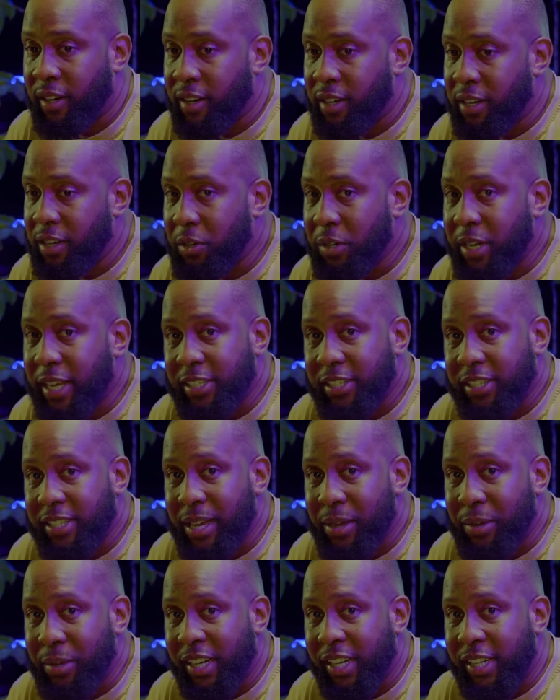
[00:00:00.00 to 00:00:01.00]
You know, that's just
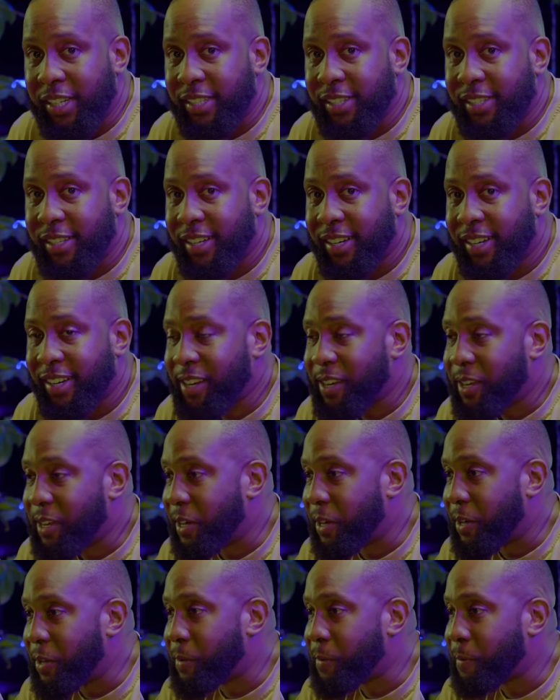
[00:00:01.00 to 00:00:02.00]
how it is. You
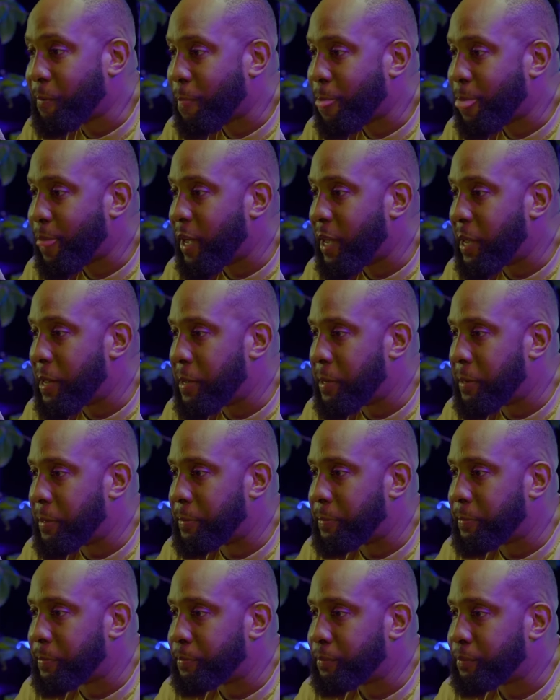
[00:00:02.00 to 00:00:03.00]
know,
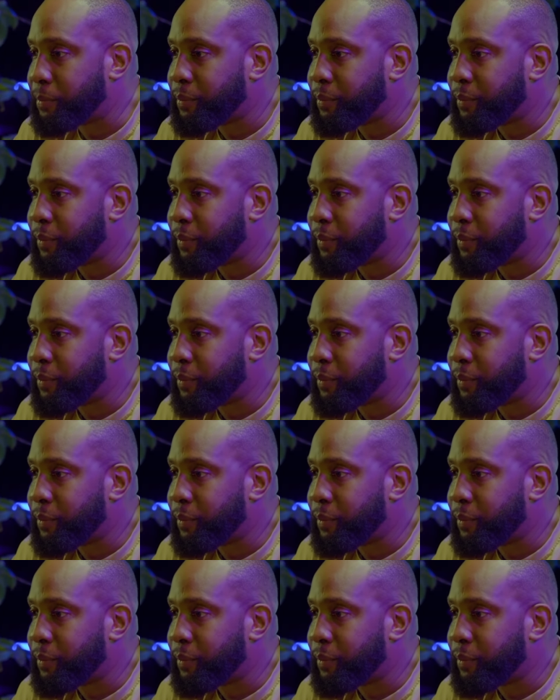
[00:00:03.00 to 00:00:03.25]
um,